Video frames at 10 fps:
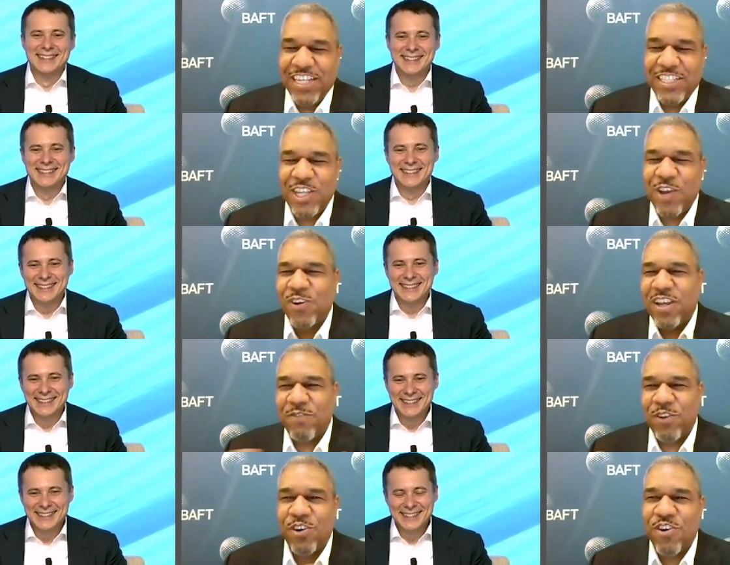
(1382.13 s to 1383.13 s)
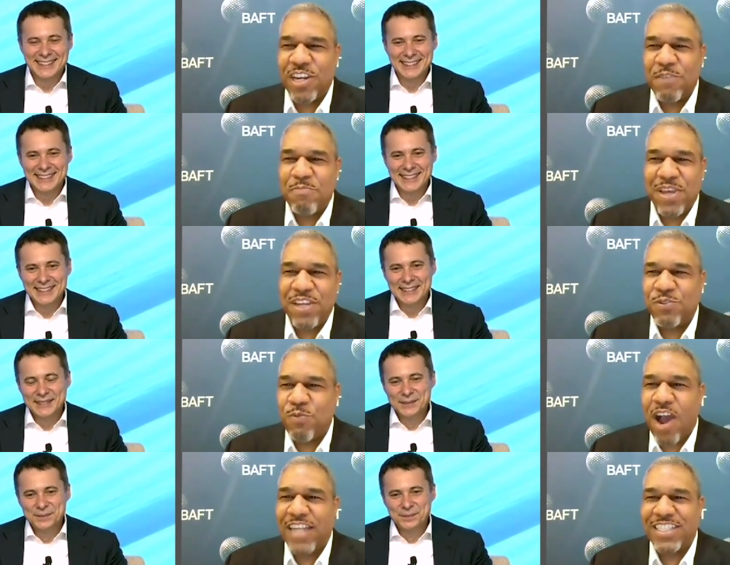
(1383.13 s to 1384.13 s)
Speaker 1: So if you're going to binge
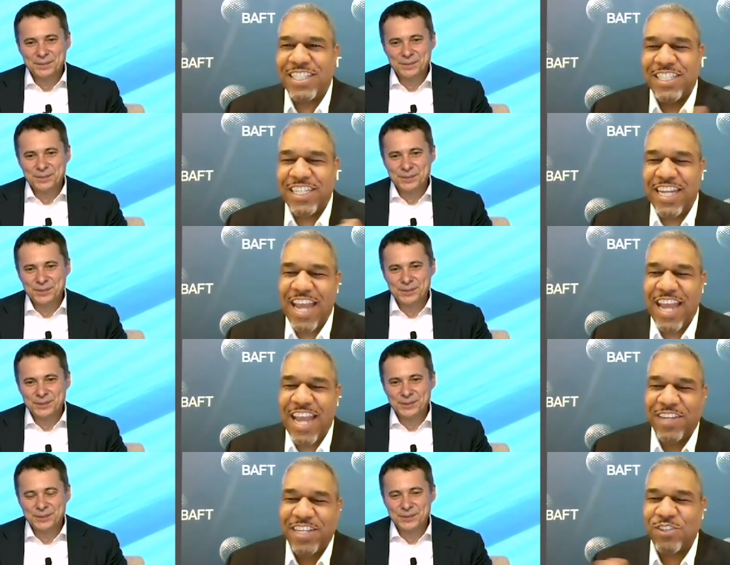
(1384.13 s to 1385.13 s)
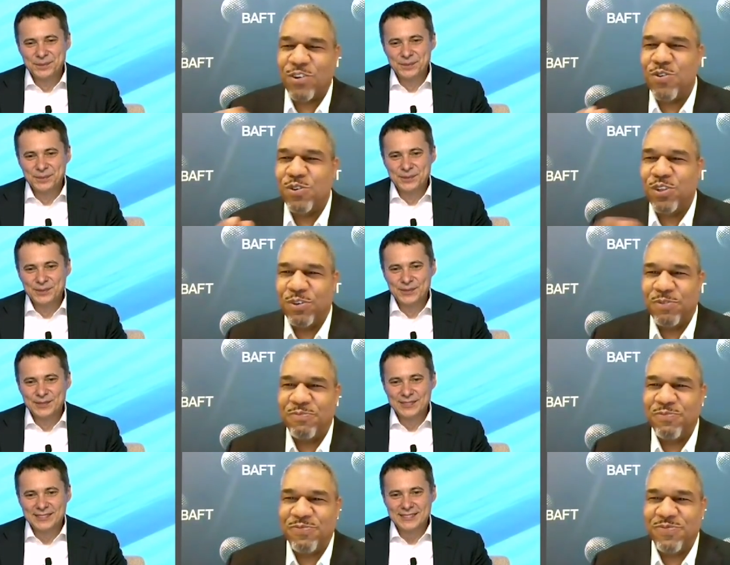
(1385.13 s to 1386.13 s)
watch, is it Netflix or Hulu?
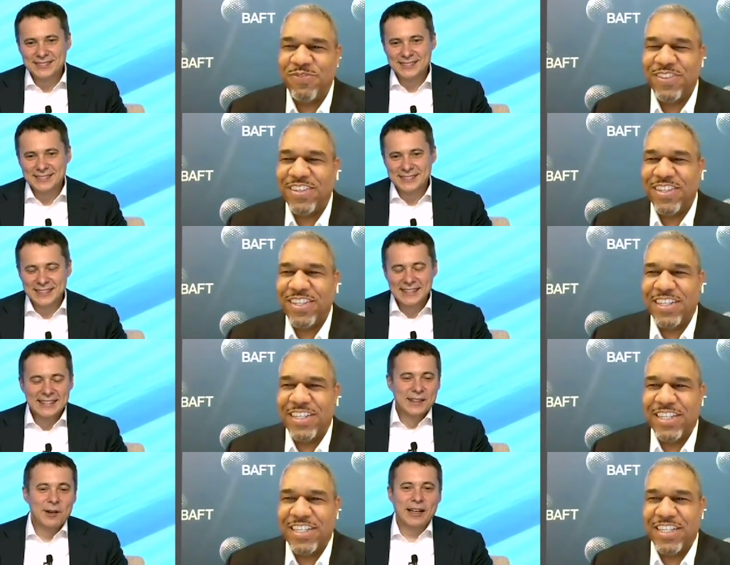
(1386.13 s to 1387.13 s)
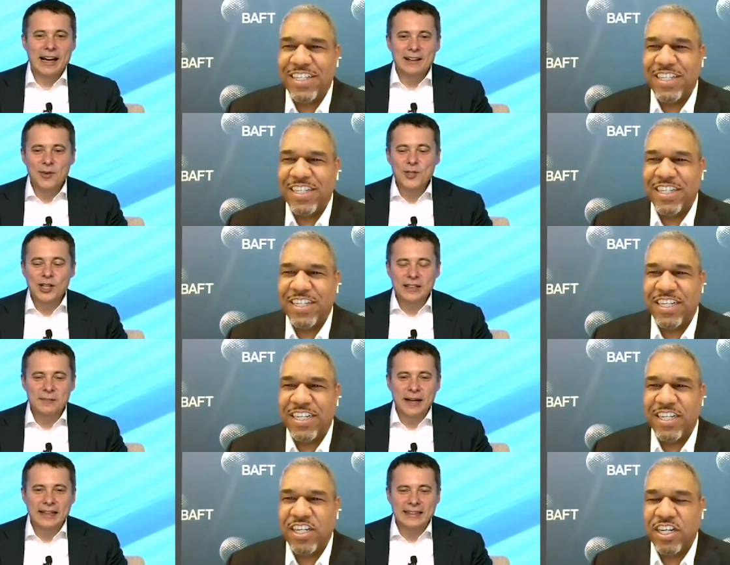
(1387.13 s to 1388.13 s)
Speaker 2: Well,
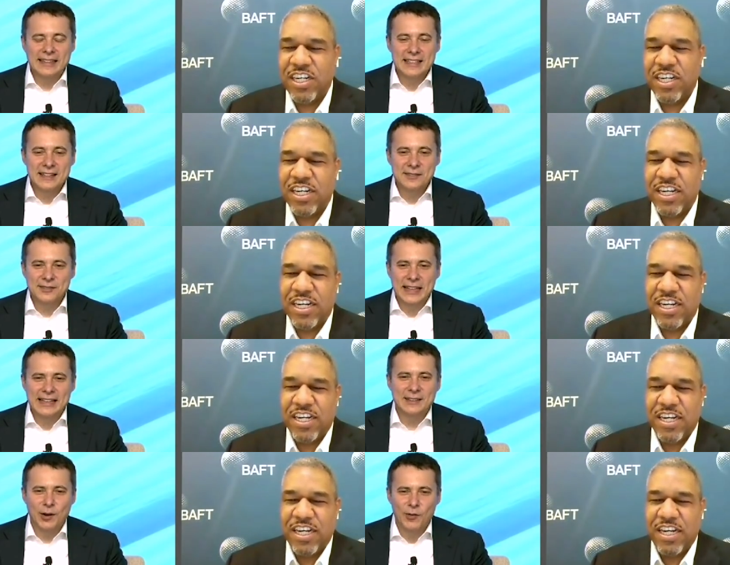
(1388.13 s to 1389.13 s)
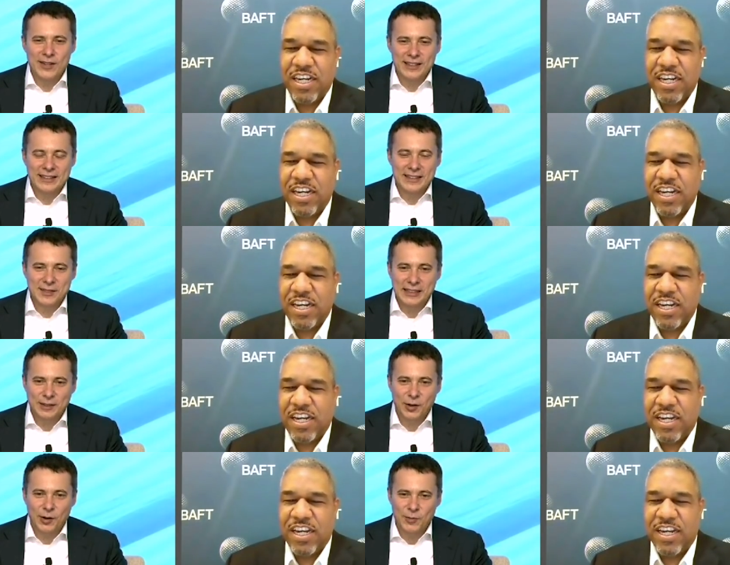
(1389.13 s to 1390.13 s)
unfortunately, my kids have taken over the TV
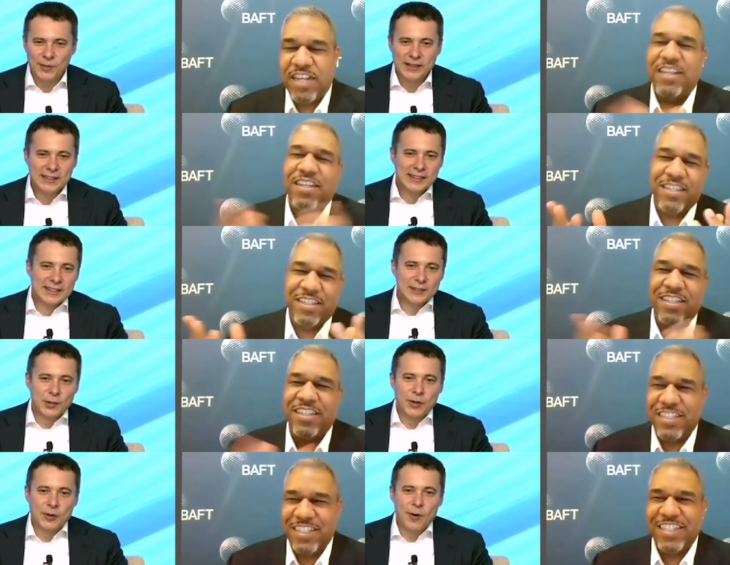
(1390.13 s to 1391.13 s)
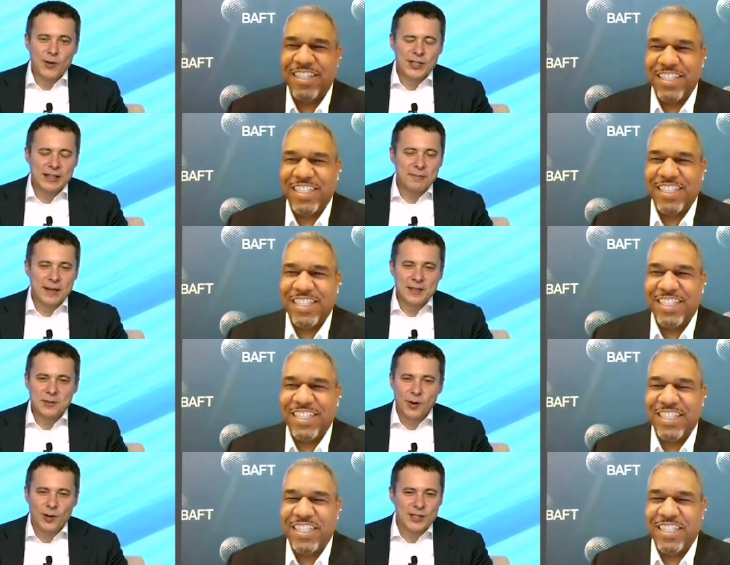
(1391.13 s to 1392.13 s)
at home. So we mostly binge
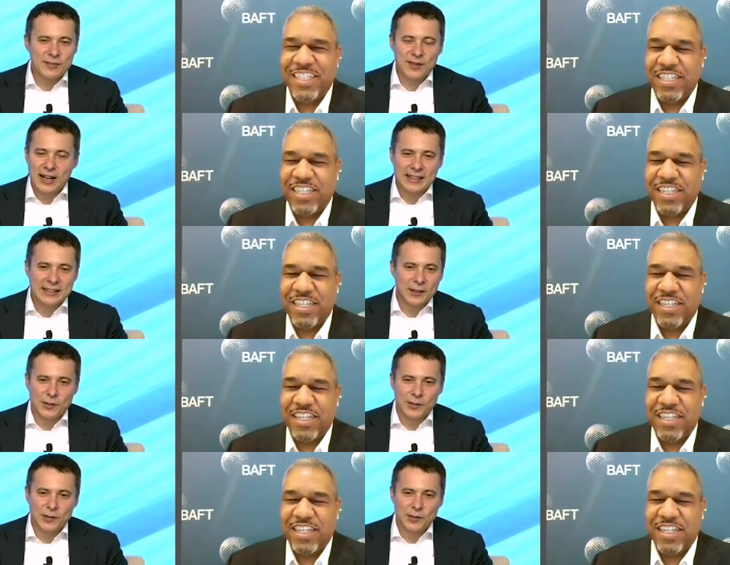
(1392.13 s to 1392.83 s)
watched a variety